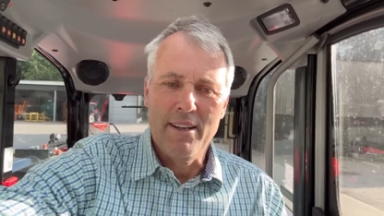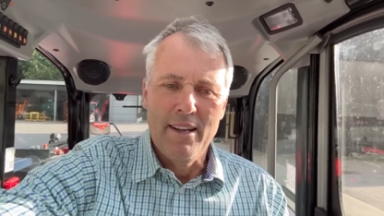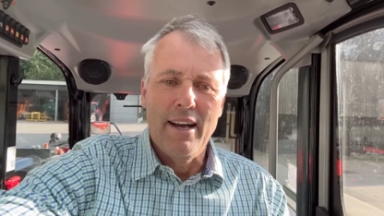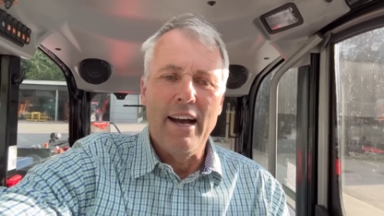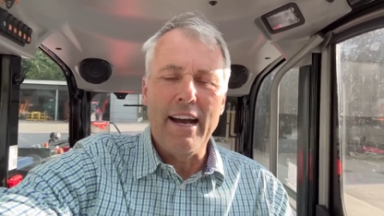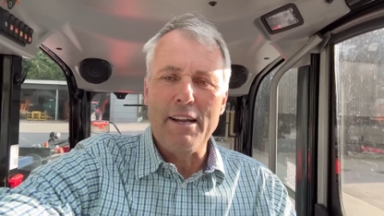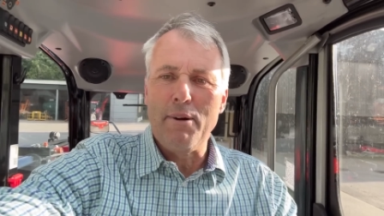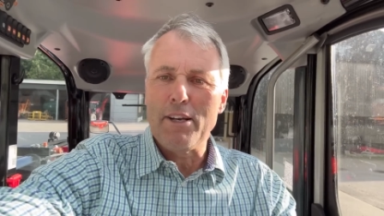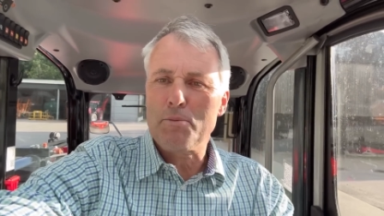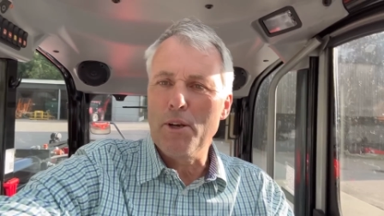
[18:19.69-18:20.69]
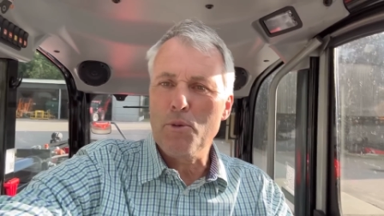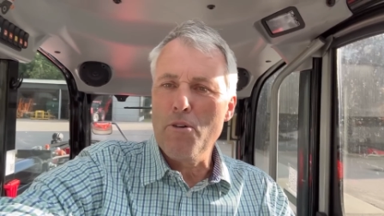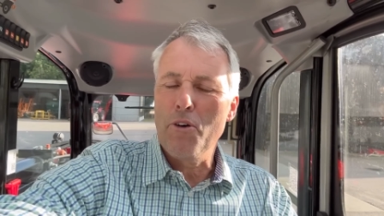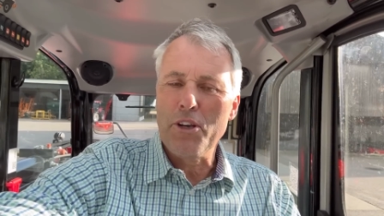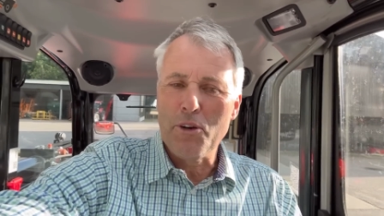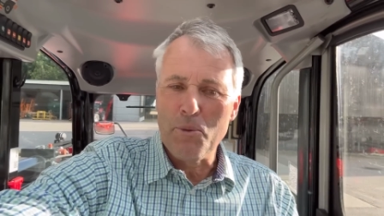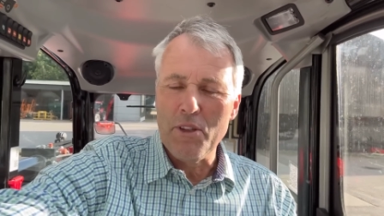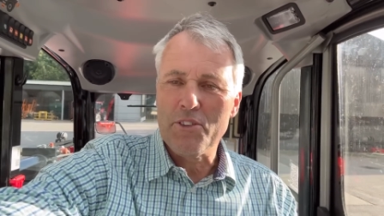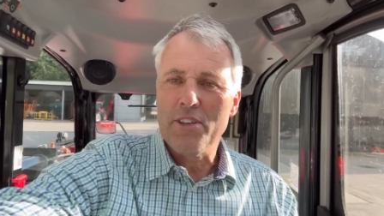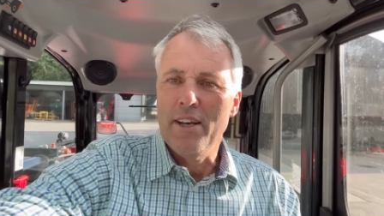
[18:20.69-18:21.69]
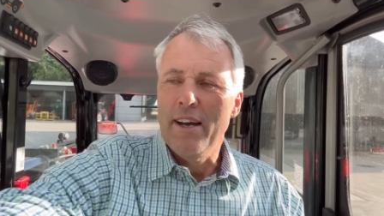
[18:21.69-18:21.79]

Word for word: Oh. Anyway, I suppose we're all young once.